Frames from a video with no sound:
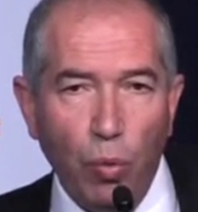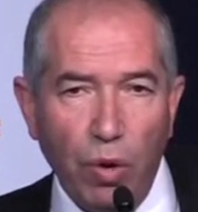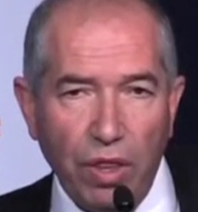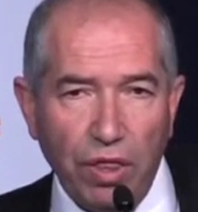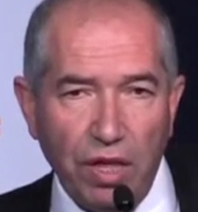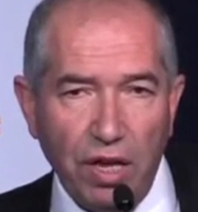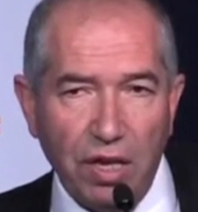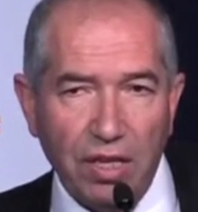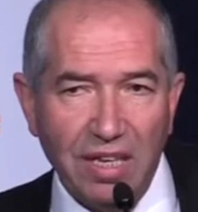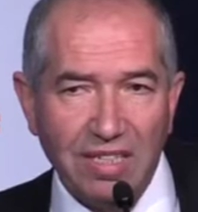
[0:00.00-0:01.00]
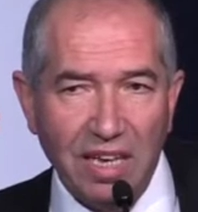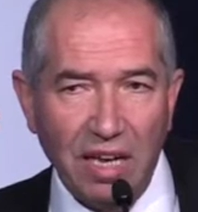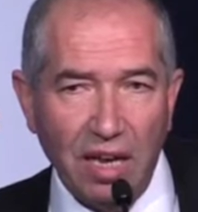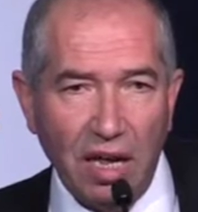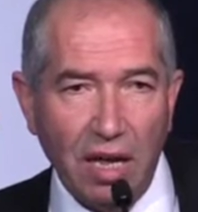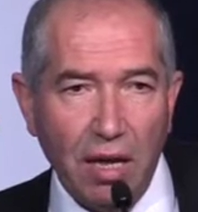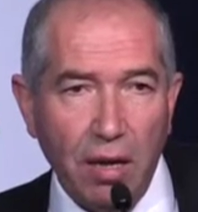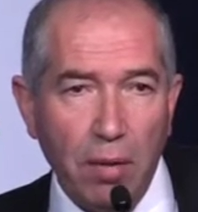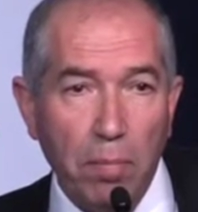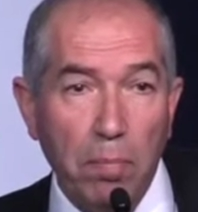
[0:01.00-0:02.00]
One third is Area
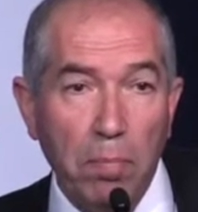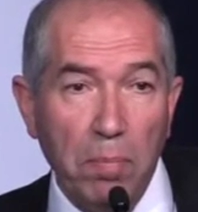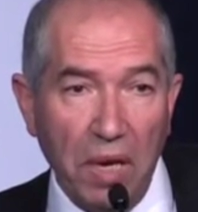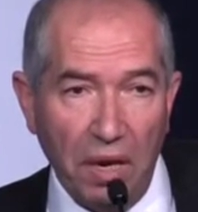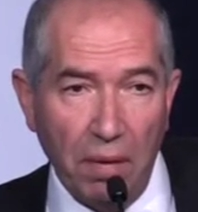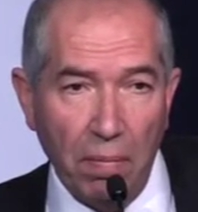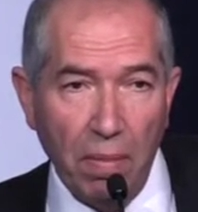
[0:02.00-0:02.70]
B,